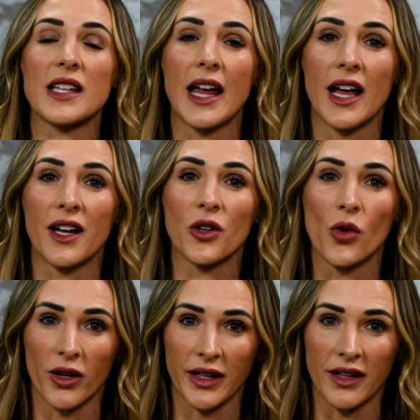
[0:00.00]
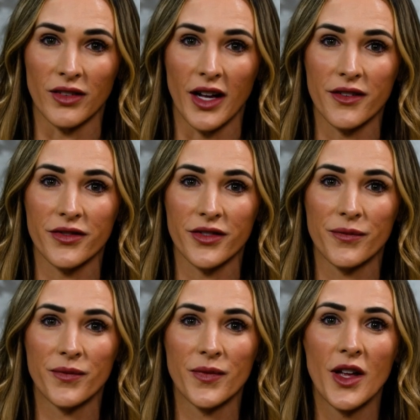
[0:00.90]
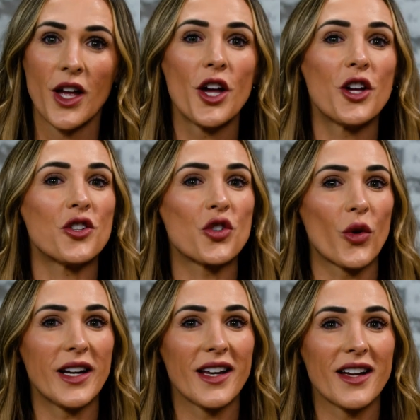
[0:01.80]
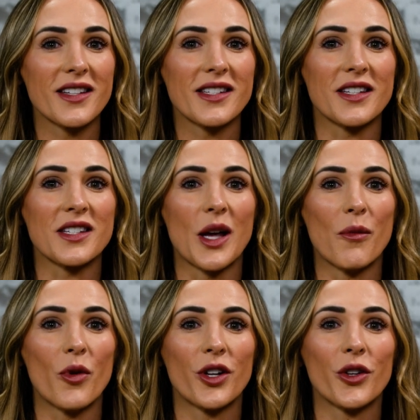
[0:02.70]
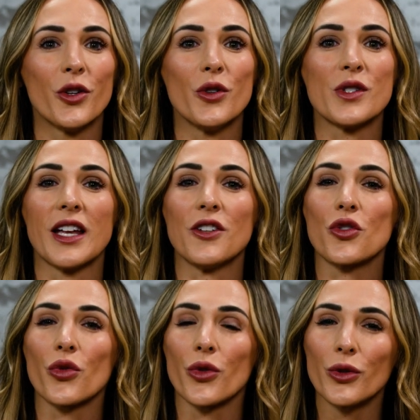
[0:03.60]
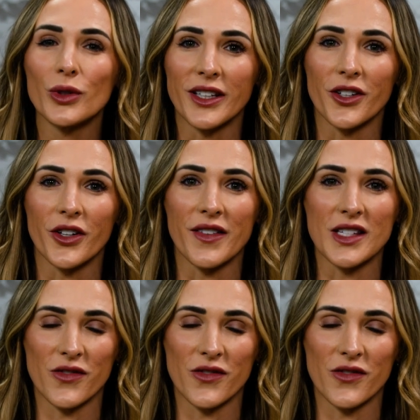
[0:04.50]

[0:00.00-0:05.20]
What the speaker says: and quality of life. Joining us is someone who's a true leader in this